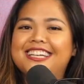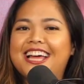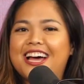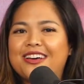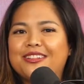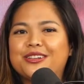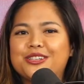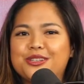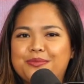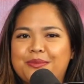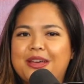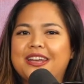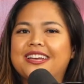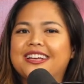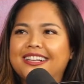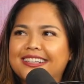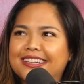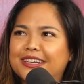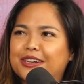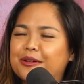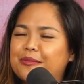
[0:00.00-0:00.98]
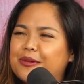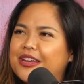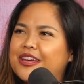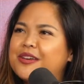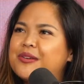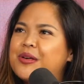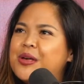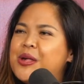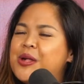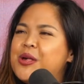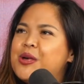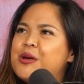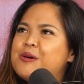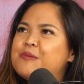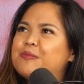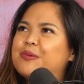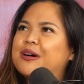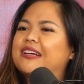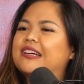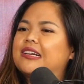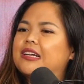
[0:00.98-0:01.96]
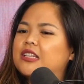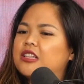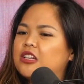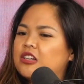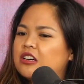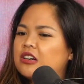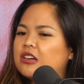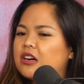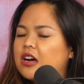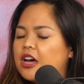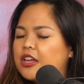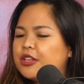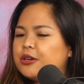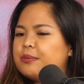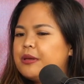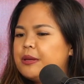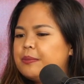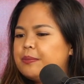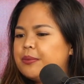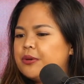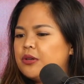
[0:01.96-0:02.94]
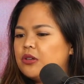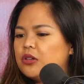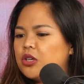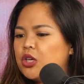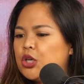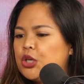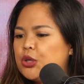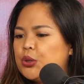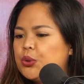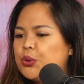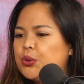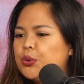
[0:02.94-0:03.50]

their spending a little bit. But there are other people who